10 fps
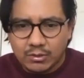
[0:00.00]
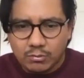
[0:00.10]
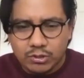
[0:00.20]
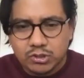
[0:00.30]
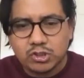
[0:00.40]

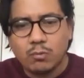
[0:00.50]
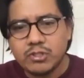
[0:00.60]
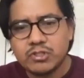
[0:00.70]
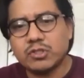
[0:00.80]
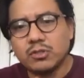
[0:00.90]
There's so
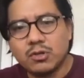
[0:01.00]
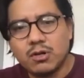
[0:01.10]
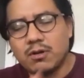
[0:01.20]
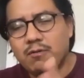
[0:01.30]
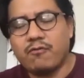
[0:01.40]
much to
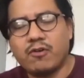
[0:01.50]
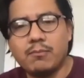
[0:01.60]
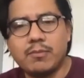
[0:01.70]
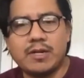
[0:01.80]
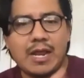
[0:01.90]
learn
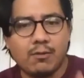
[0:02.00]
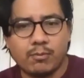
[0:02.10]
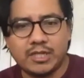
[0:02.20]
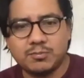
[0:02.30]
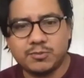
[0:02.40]
from an
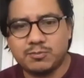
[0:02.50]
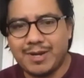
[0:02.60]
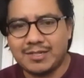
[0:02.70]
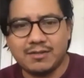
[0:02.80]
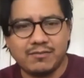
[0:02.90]
enterprise
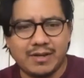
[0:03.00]
perspective.